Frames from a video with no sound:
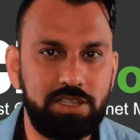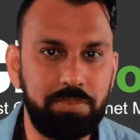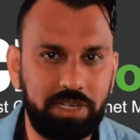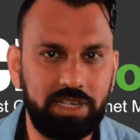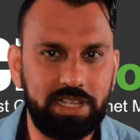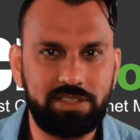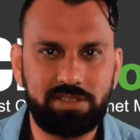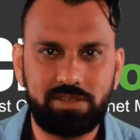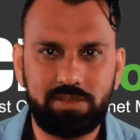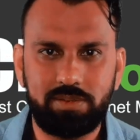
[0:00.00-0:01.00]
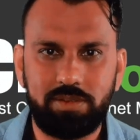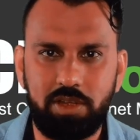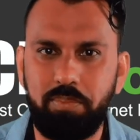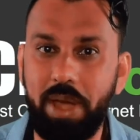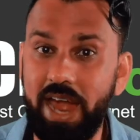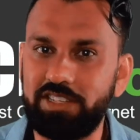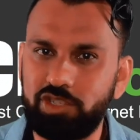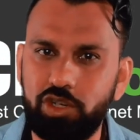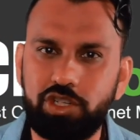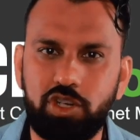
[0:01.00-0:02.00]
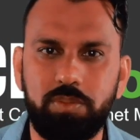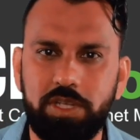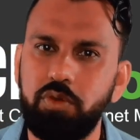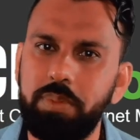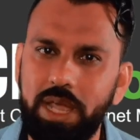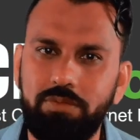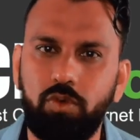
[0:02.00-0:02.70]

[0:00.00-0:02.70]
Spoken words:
typically they're bad search terms that you paid